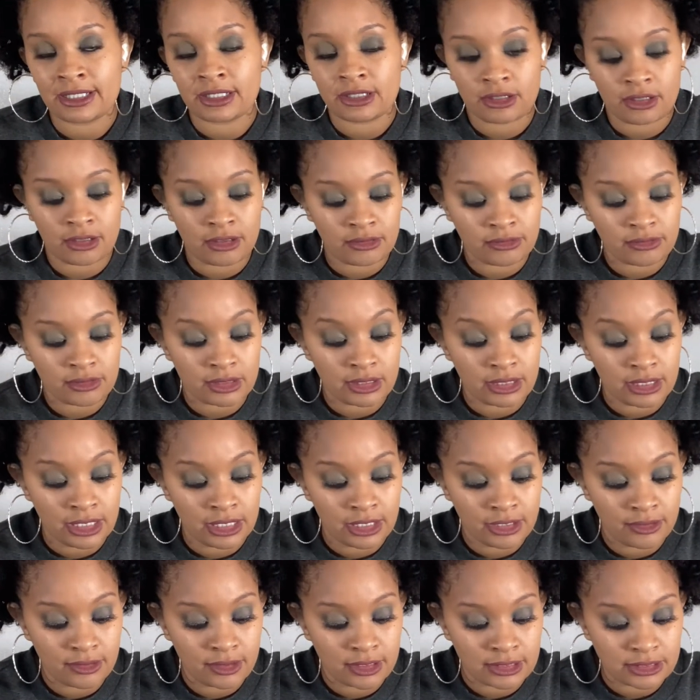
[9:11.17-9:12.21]
it off the
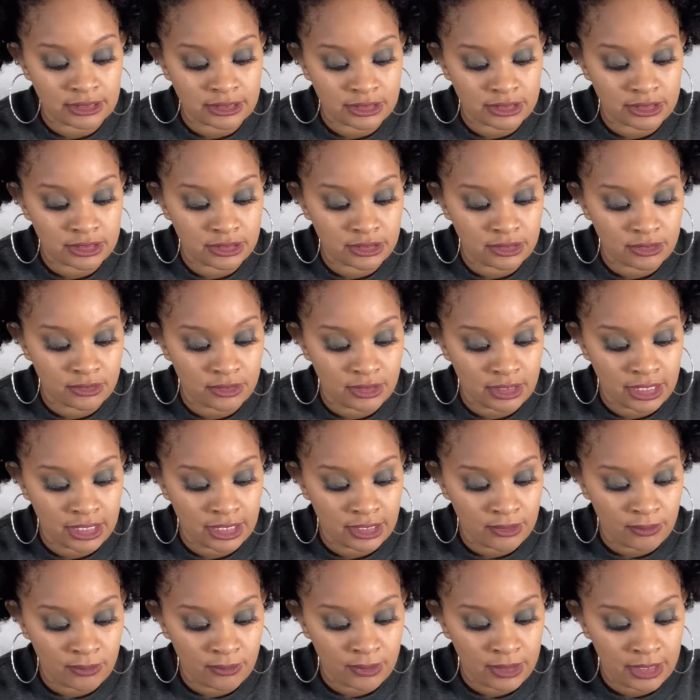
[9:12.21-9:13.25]
nail because it's still
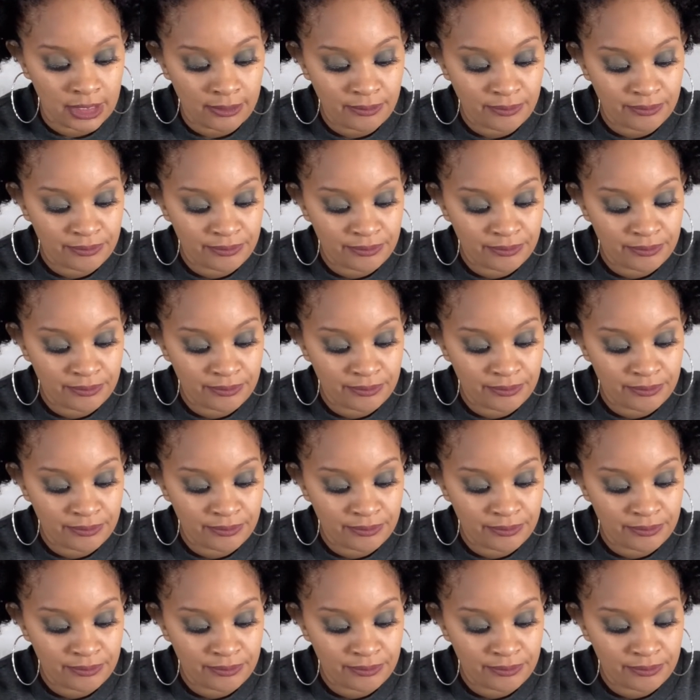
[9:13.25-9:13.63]
kind of wet.